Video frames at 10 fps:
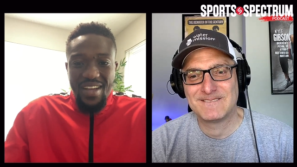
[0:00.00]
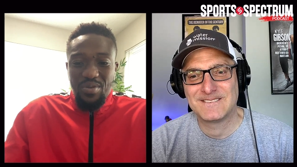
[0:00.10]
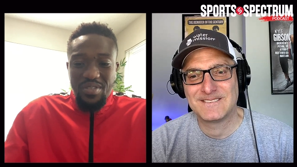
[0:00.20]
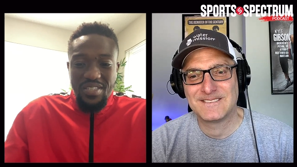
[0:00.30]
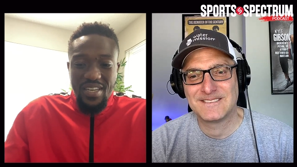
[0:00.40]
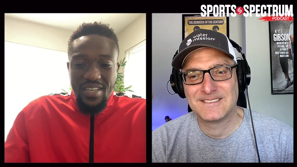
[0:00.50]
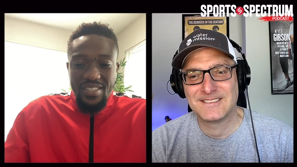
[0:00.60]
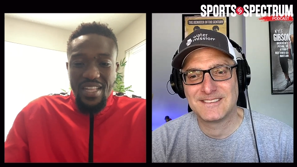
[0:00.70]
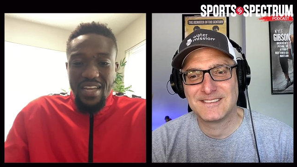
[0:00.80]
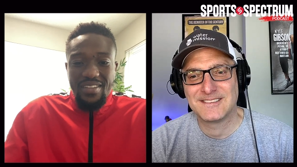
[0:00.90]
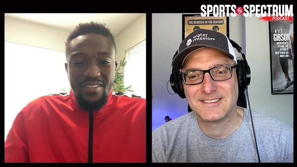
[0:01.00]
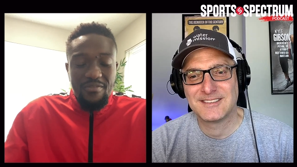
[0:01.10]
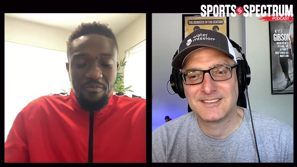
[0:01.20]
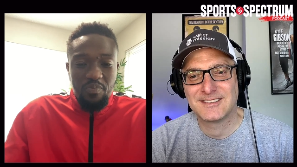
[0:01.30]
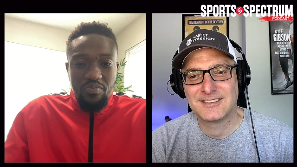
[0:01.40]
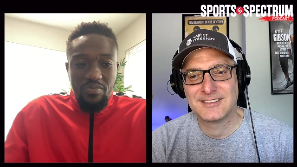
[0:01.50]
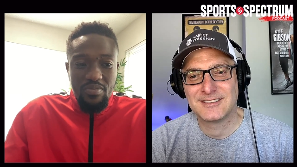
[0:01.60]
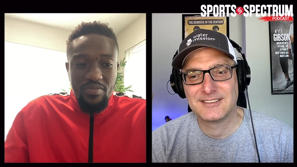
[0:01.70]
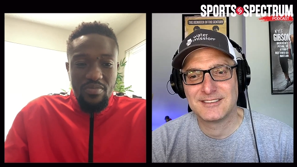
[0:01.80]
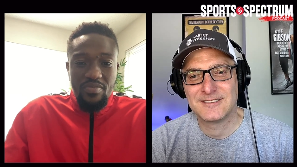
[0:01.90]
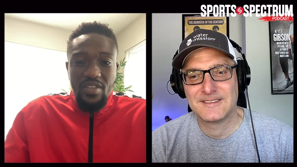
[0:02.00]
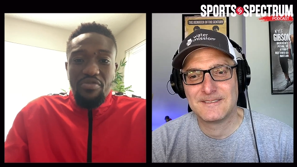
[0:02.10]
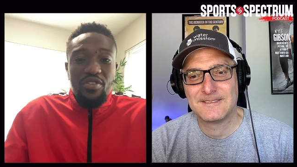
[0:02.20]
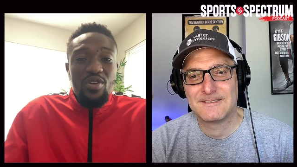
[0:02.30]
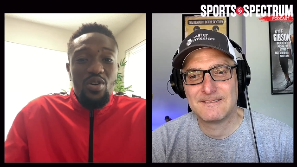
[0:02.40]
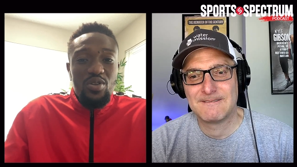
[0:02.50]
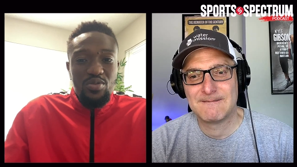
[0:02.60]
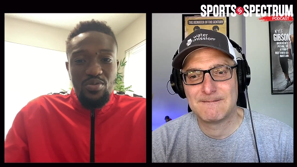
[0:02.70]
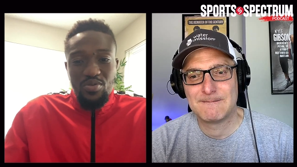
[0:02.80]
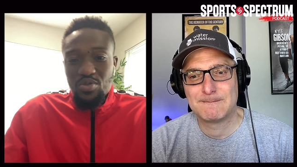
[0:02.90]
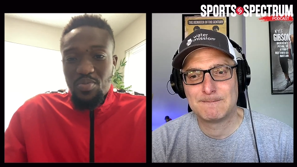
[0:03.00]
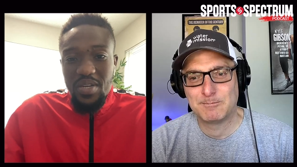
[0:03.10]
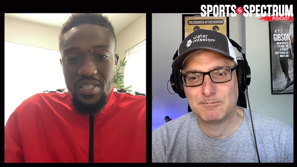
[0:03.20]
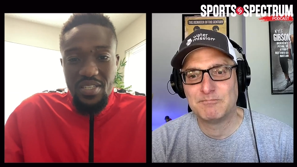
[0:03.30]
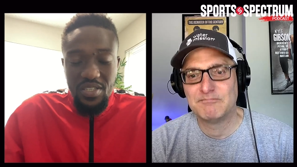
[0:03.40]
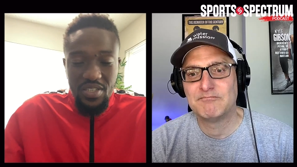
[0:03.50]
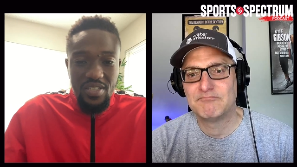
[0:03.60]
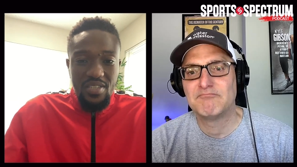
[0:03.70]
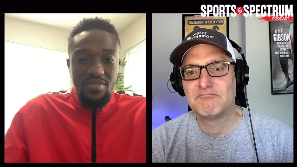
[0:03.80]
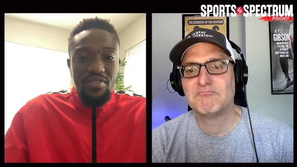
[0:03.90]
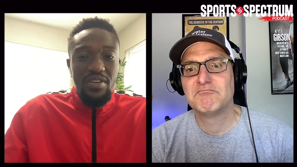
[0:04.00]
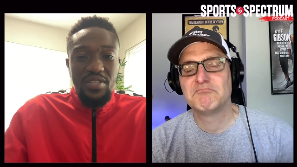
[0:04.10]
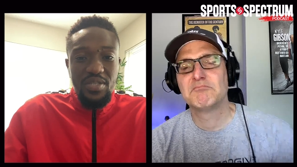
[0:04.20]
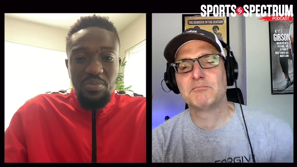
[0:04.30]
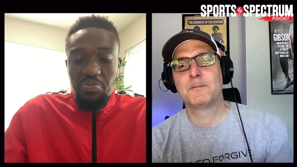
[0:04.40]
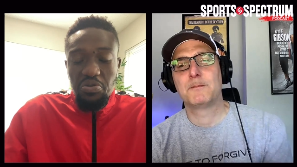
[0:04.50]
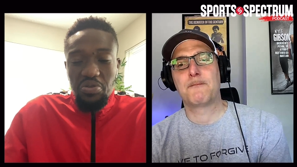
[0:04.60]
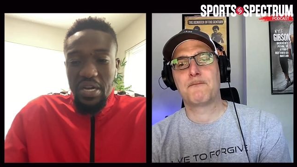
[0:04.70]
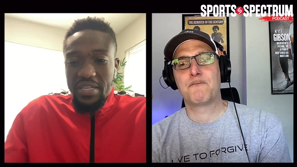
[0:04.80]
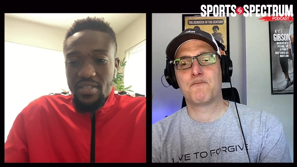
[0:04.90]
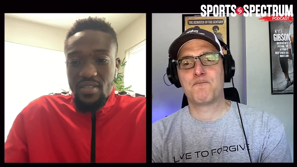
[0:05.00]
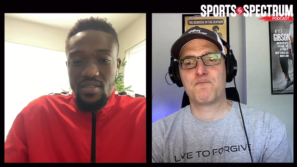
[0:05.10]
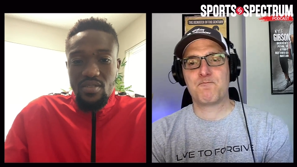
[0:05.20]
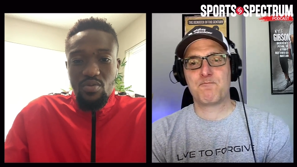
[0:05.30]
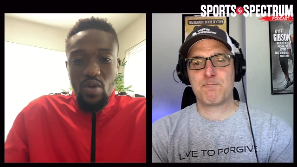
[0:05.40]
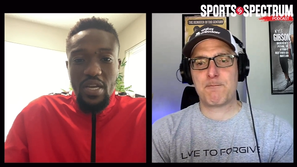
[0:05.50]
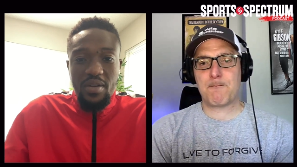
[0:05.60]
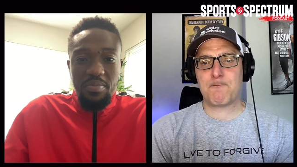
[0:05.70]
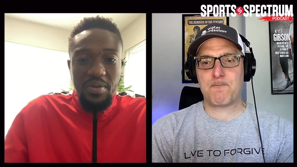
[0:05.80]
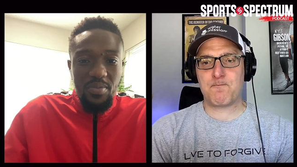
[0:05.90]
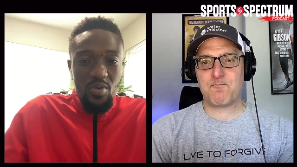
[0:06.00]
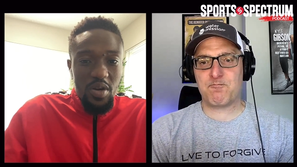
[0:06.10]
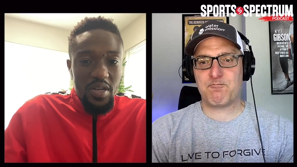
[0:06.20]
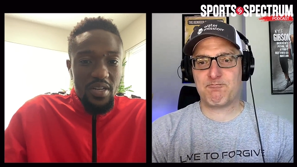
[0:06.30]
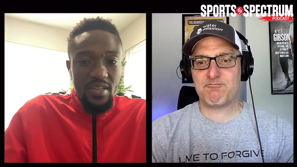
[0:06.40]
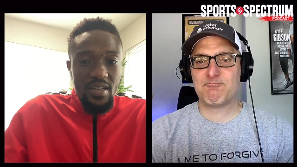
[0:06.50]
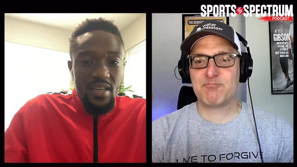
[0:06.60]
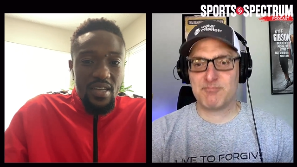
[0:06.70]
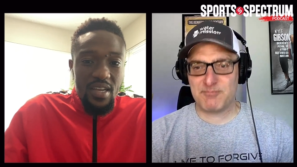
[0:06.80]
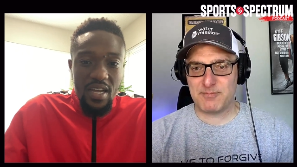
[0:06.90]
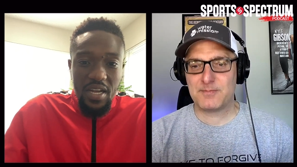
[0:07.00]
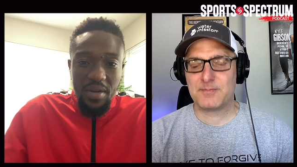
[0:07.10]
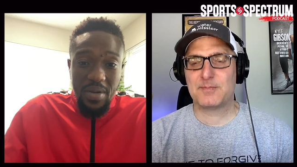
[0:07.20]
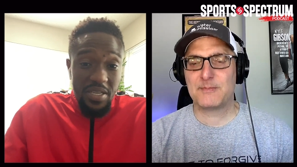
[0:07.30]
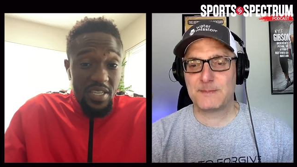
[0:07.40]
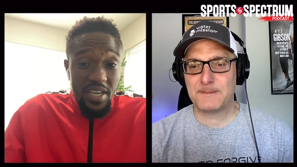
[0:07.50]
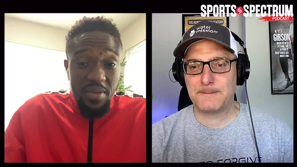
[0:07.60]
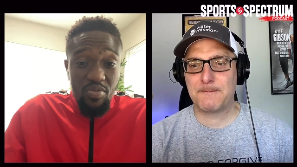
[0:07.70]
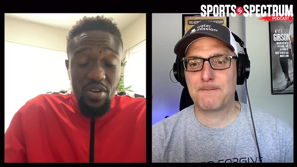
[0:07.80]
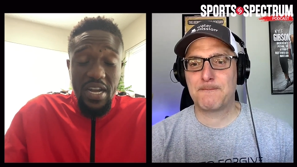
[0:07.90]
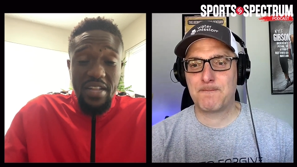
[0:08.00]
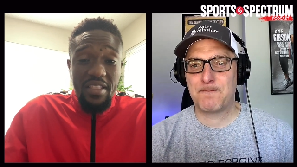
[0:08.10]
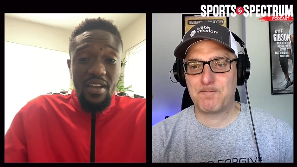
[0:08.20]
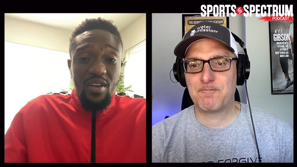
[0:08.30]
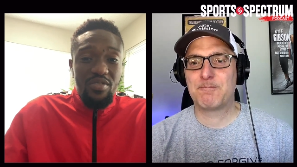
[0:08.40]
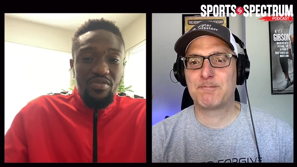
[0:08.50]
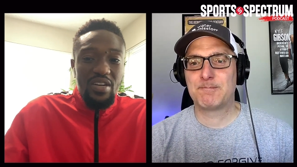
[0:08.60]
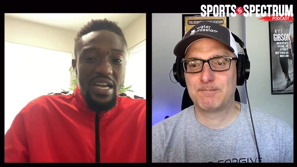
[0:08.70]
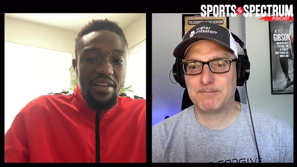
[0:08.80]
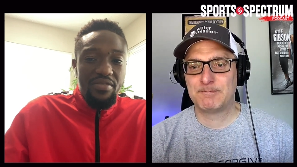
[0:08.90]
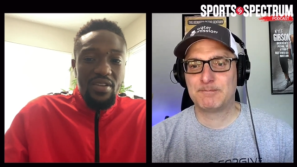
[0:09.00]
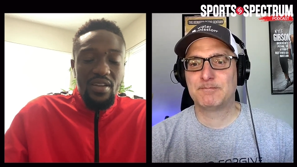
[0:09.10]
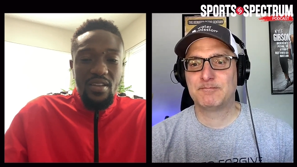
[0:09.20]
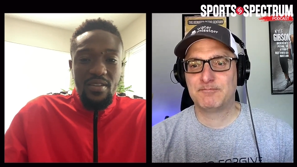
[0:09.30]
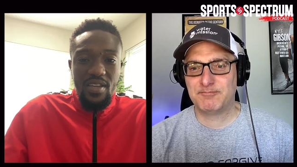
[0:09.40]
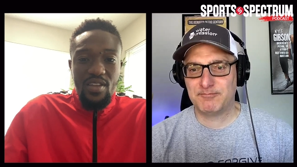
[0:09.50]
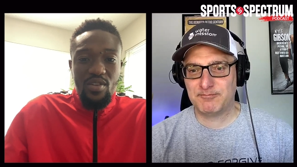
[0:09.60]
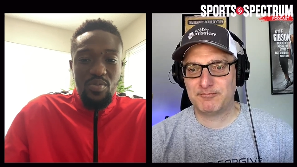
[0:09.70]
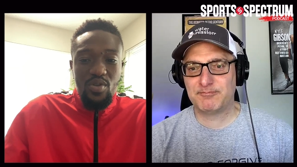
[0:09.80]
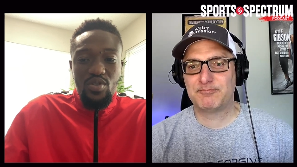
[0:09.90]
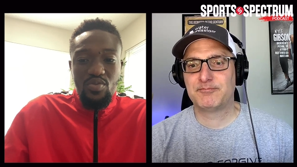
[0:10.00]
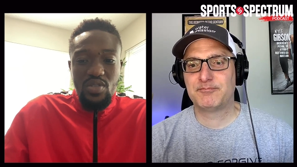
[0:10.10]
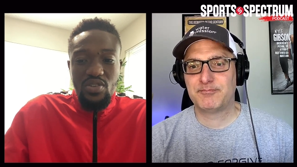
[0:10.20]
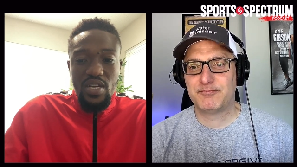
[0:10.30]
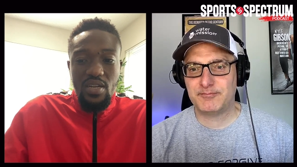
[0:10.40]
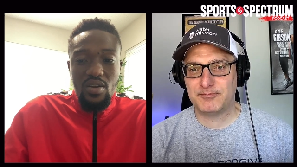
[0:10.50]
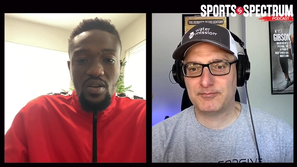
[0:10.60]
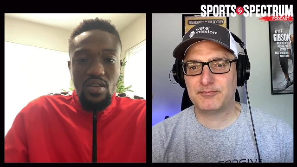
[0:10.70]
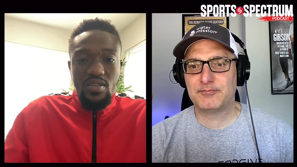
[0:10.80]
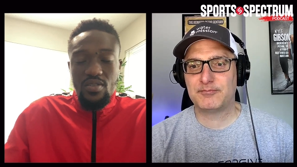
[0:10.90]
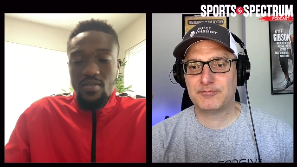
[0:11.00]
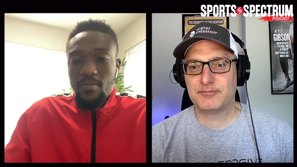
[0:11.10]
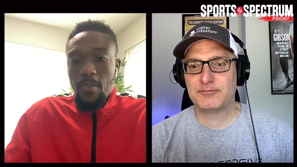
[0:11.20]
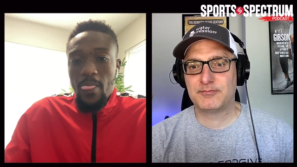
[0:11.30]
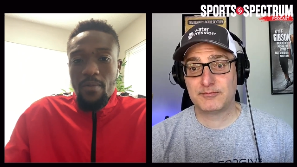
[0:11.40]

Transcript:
Speaker 1: I would say it's not difficult too much. It's just very simple. I just wake up in the morning, um, I say a prayer, I thank God for life, and then you know because we train early, so